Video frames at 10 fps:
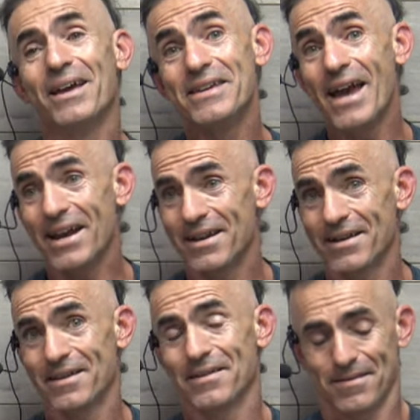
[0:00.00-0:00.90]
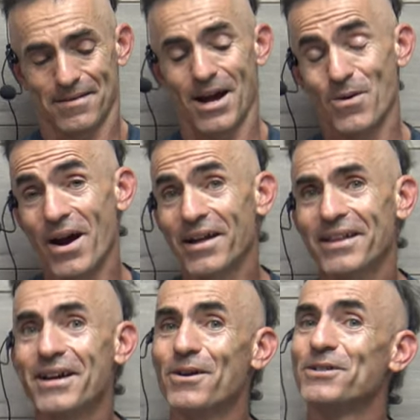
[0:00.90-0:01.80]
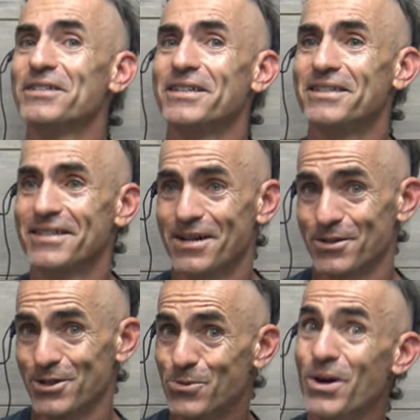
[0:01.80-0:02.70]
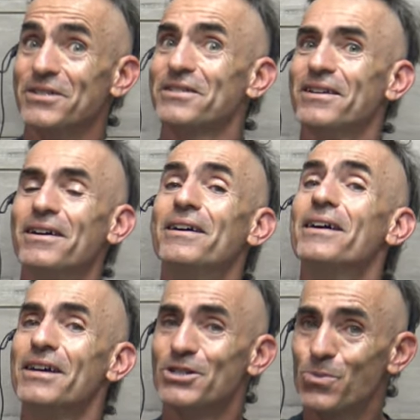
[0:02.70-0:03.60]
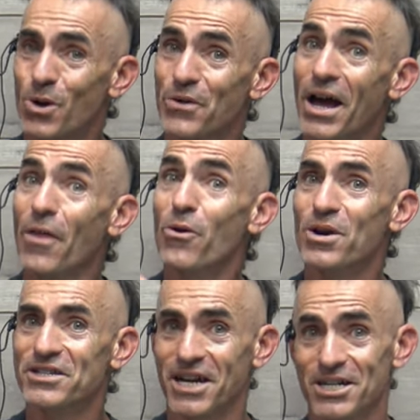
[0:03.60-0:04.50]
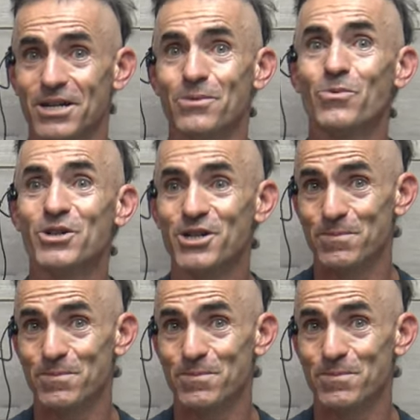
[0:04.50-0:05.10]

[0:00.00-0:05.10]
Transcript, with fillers: Yet, ironically, here's the twist. It's the World Health Organization, which is